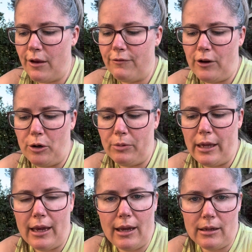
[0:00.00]
of fair
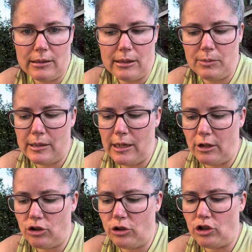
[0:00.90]
play and
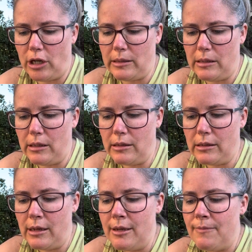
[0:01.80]
substantial justice.